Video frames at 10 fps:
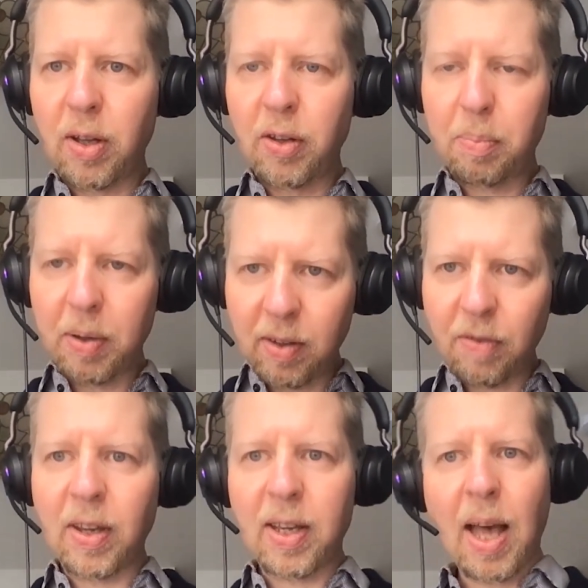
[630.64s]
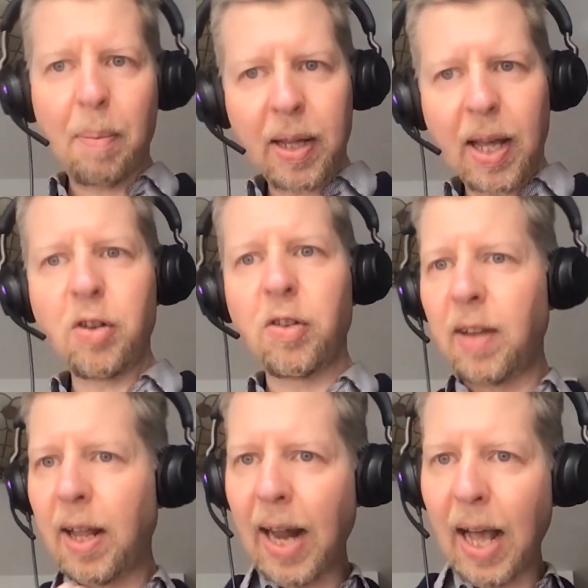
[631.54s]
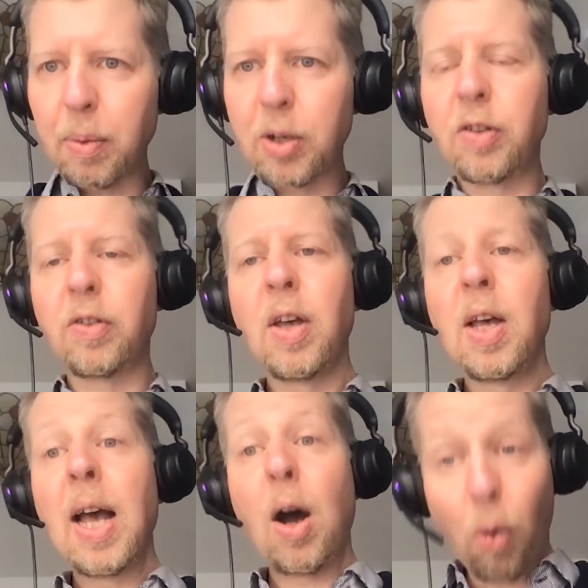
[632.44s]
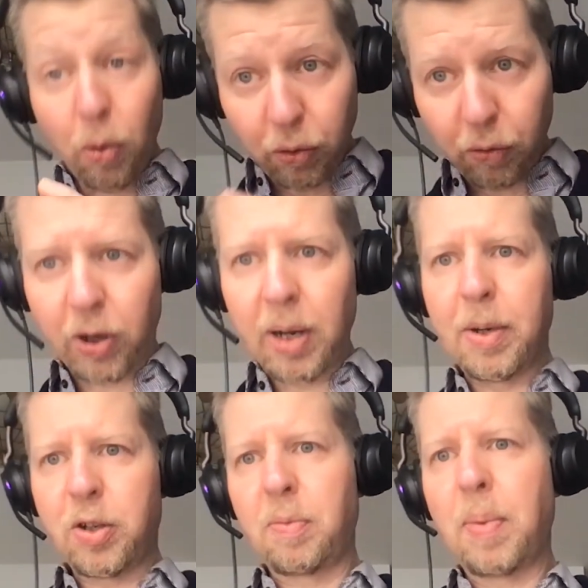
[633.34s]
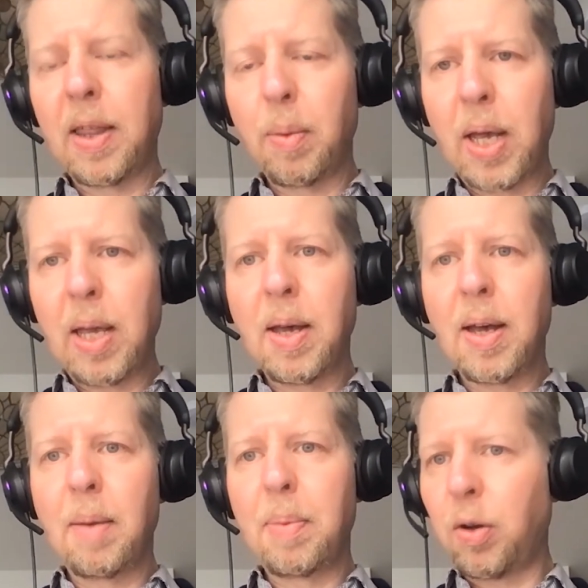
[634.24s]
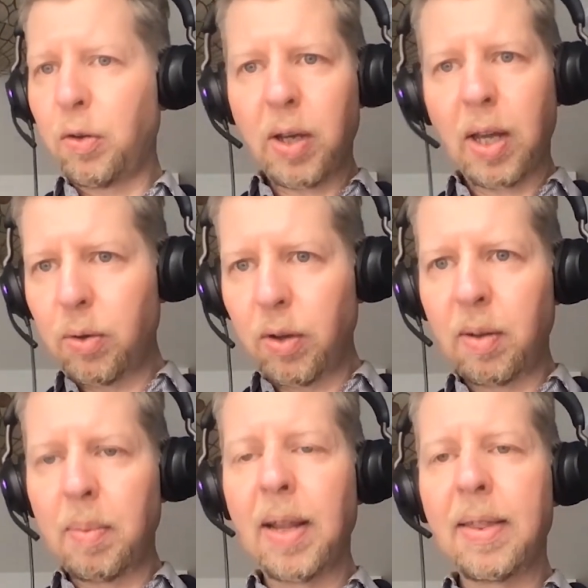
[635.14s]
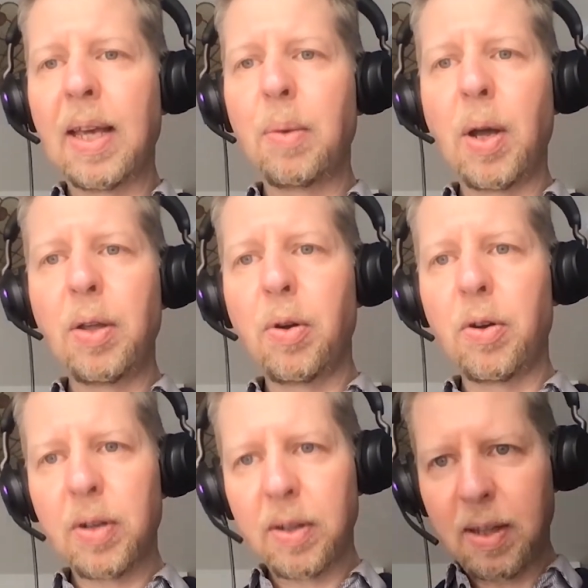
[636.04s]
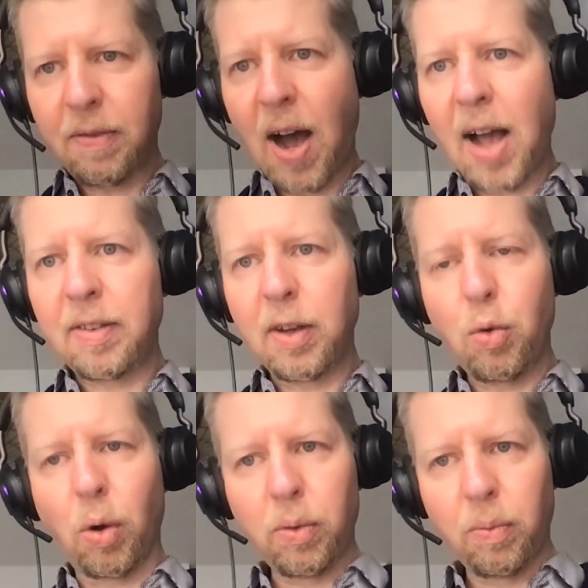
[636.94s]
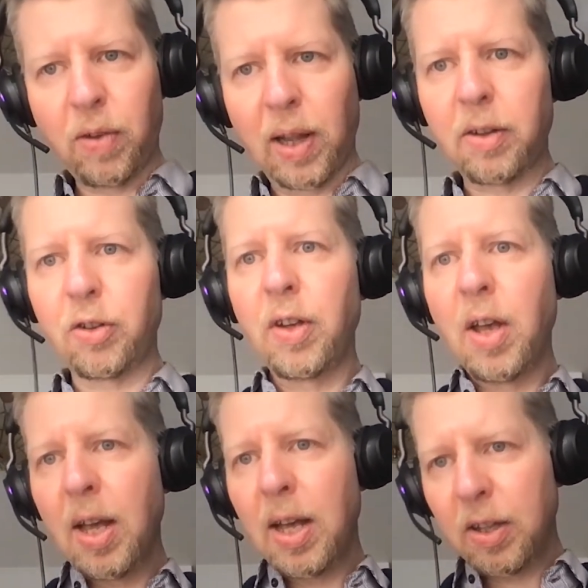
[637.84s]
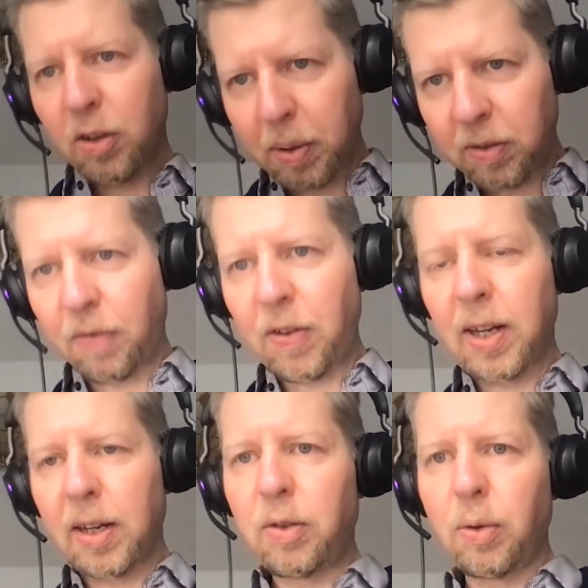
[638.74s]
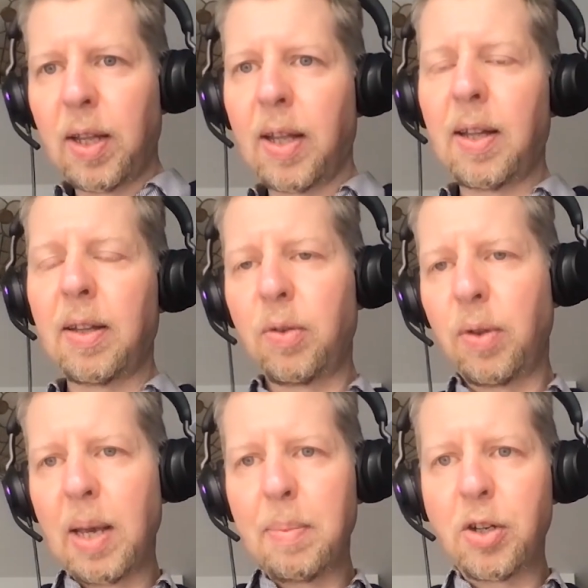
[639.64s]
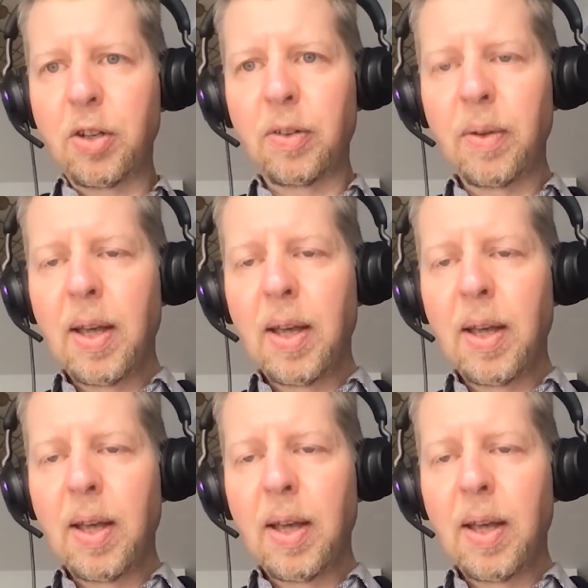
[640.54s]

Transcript: specific applications like languages, also for images, by the way, because you can do a similar thing where you're devising quantum filters specifically to the images.